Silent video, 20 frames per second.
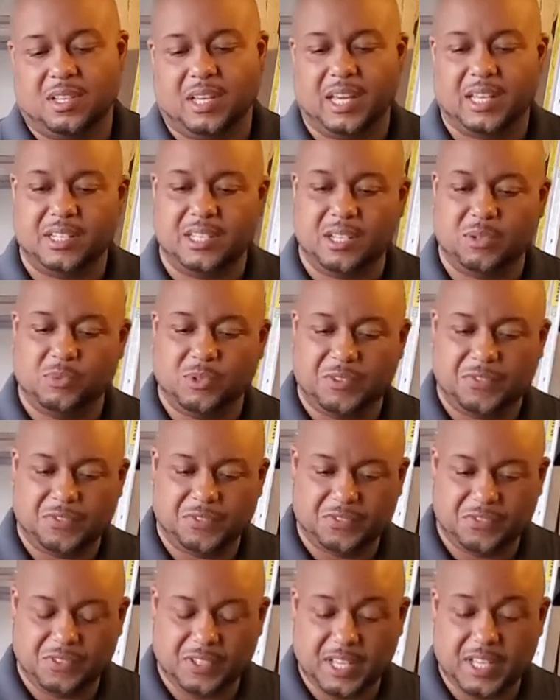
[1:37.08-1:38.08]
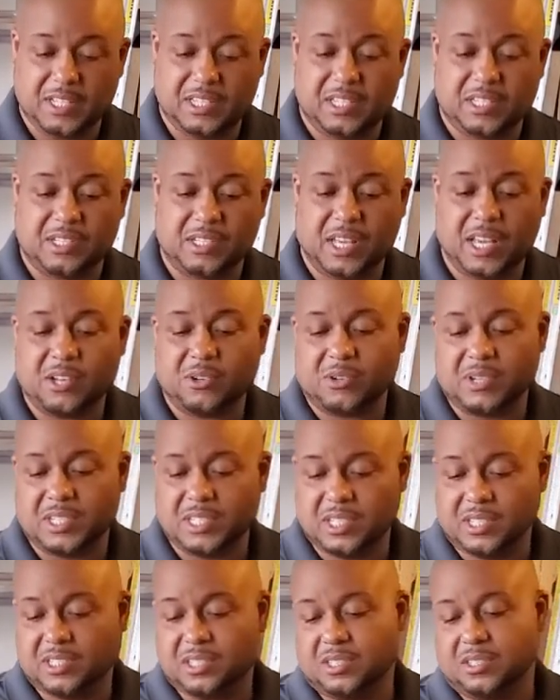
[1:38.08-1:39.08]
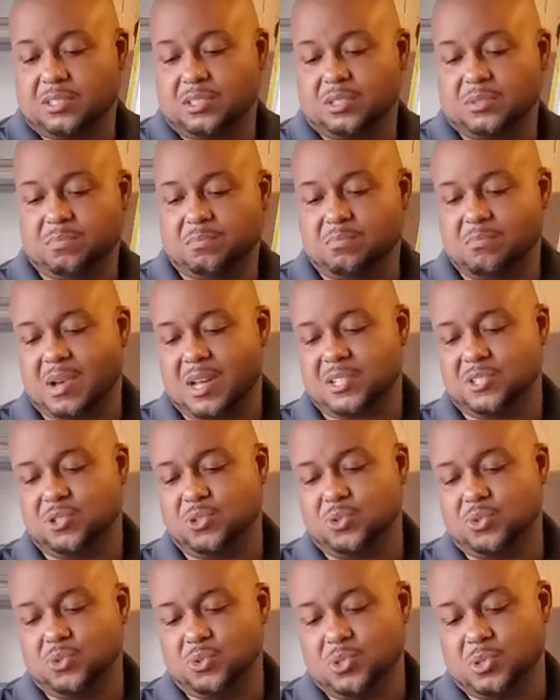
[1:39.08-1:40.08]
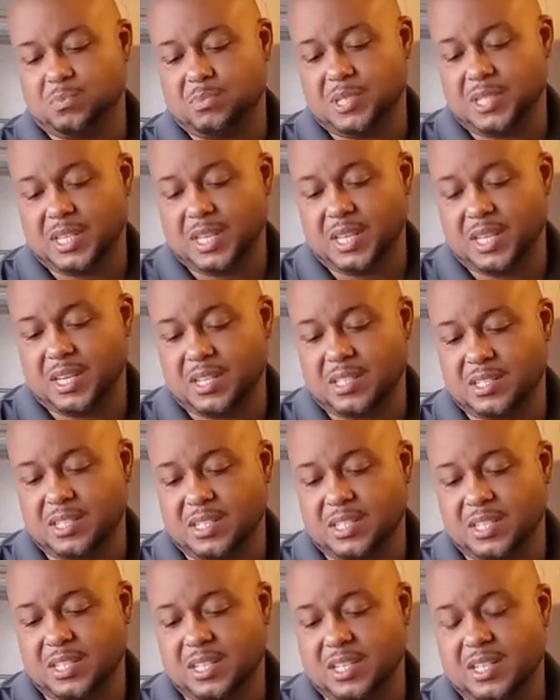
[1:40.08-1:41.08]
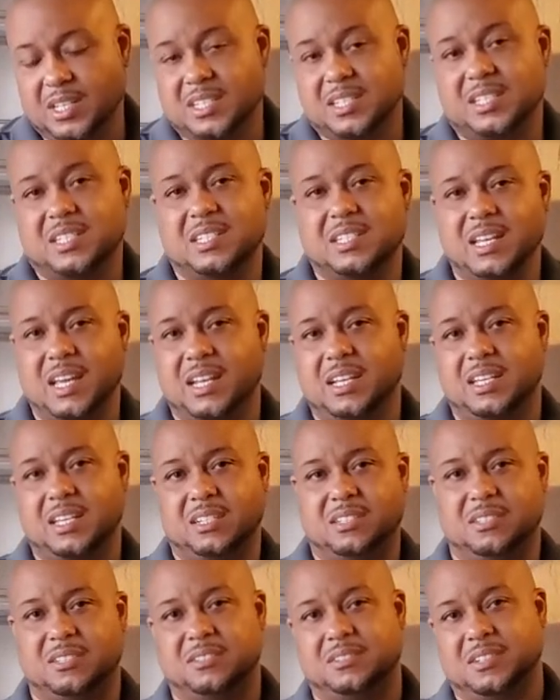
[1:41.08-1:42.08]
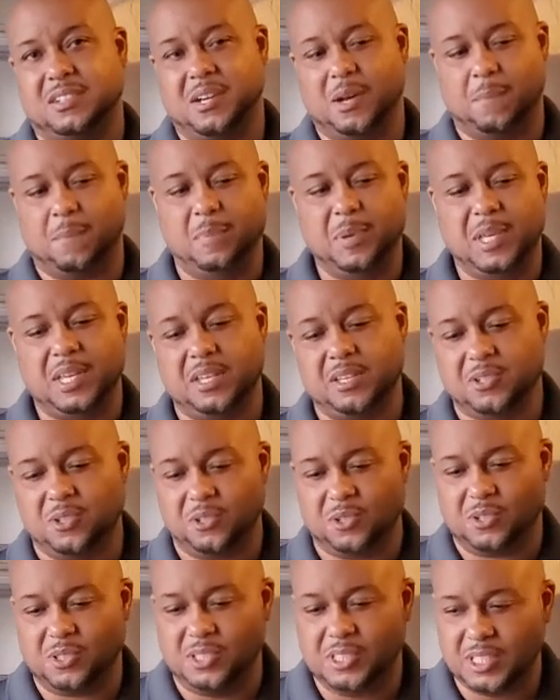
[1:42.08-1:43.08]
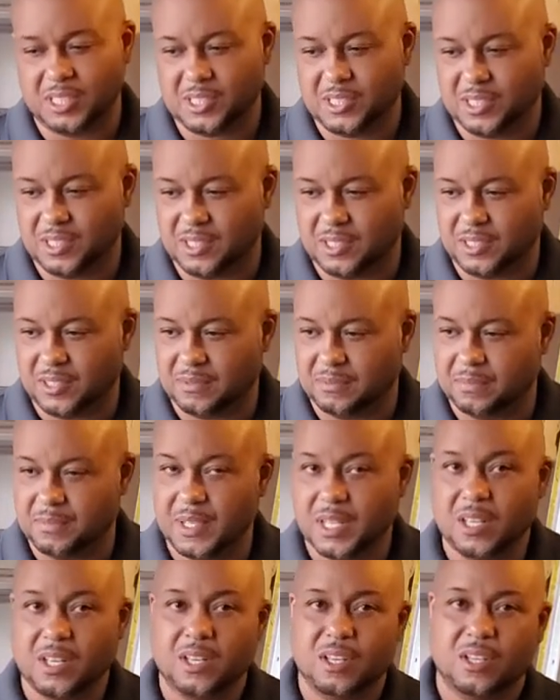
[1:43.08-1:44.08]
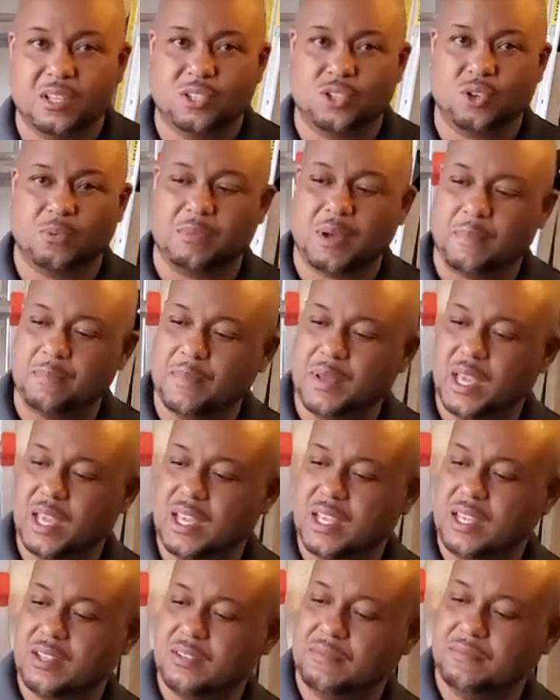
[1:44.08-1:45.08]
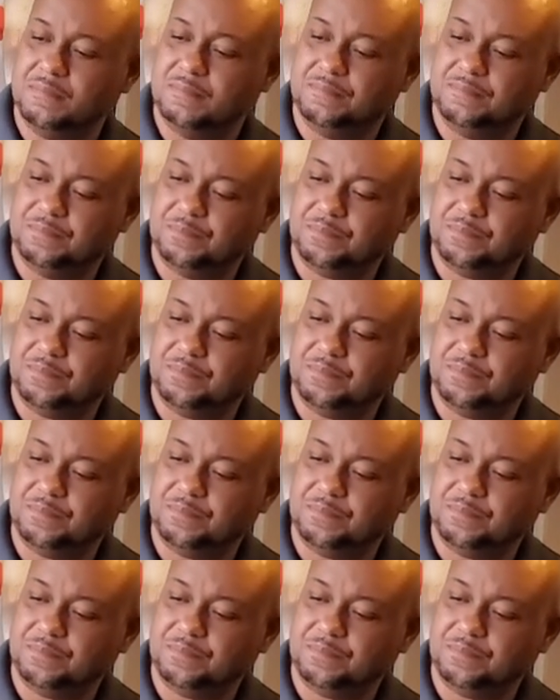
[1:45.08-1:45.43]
and then with these later additions, my tools began to get an aesthetic appeal or look to them. So my main